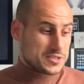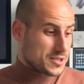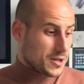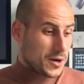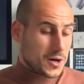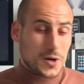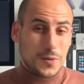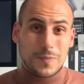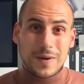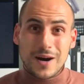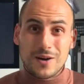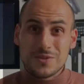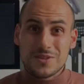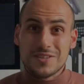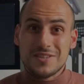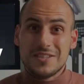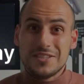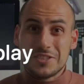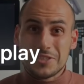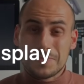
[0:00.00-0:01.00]
talk about the
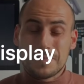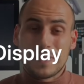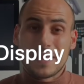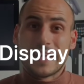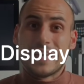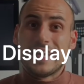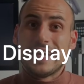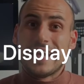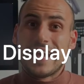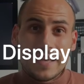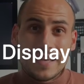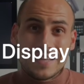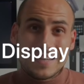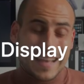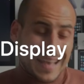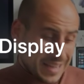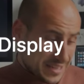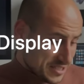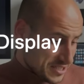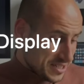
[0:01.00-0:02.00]
display, and
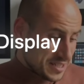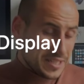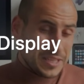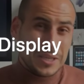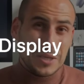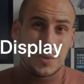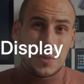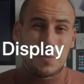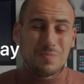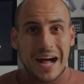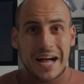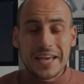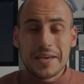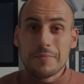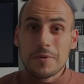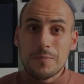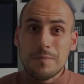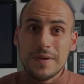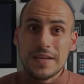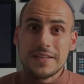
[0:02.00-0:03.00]
actually I am
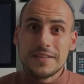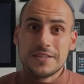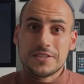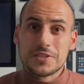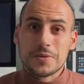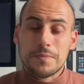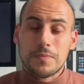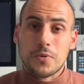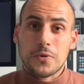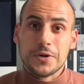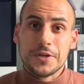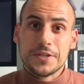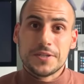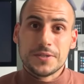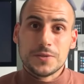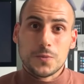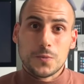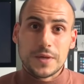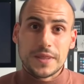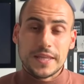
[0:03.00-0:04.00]
a bit
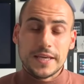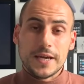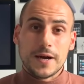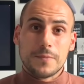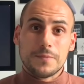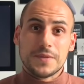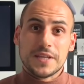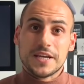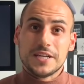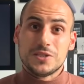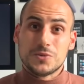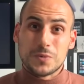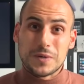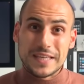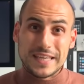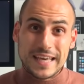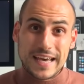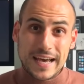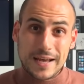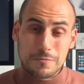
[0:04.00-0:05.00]
disappointed with the updates we
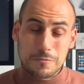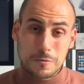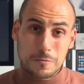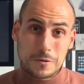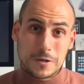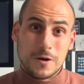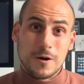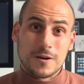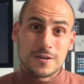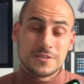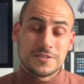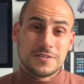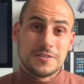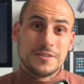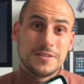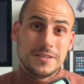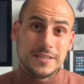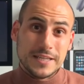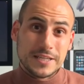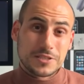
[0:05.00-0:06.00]
get with regards to
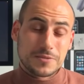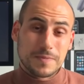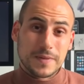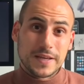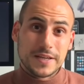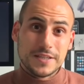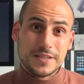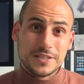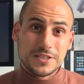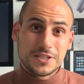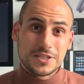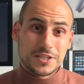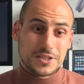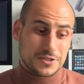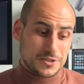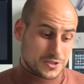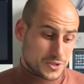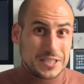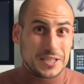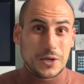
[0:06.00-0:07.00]
the display this year.
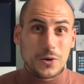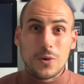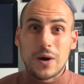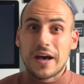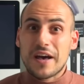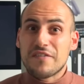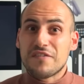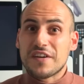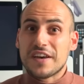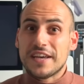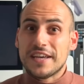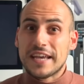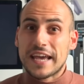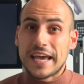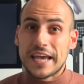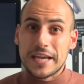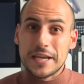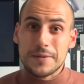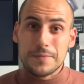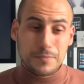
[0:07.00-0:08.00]
We still have a
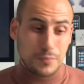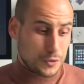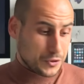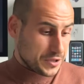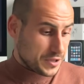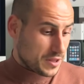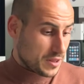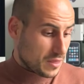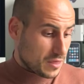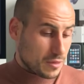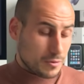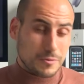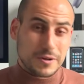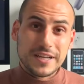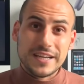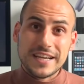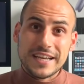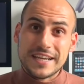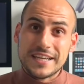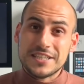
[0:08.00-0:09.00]

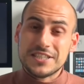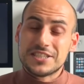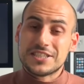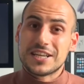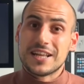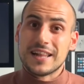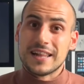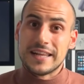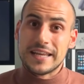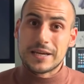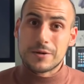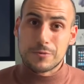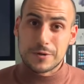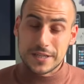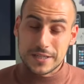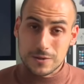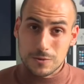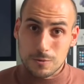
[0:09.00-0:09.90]
8.3 inch liquid